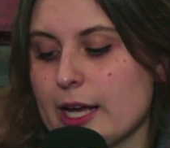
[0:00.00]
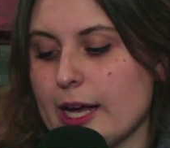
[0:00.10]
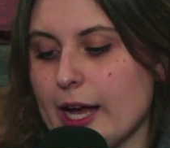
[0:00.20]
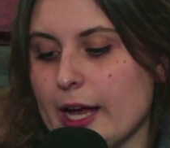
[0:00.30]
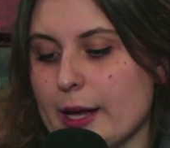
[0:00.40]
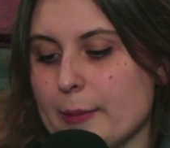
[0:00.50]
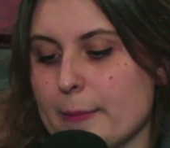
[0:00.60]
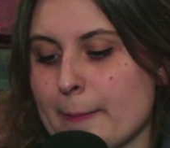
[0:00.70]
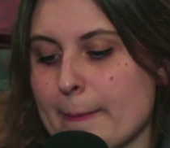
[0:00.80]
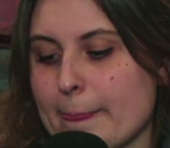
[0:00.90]

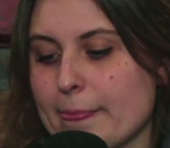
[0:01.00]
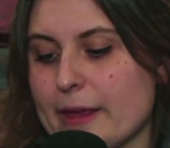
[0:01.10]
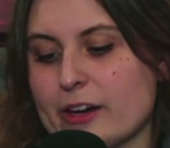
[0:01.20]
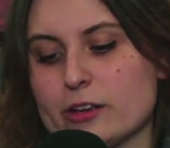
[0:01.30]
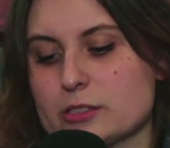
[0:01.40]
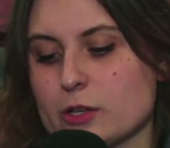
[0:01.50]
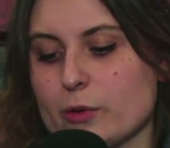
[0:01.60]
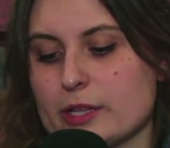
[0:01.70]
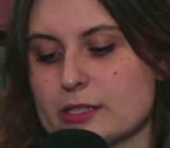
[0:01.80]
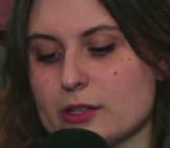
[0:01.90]
And also,
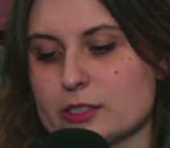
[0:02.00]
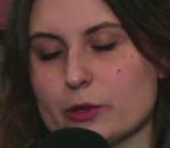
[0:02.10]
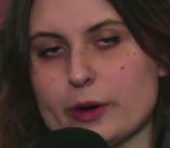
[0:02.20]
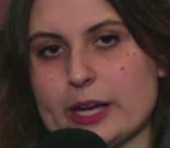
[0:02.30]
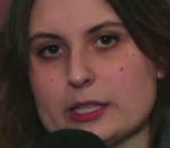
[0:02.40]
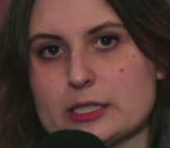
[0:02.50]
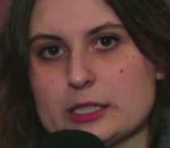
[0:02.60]
it's also great,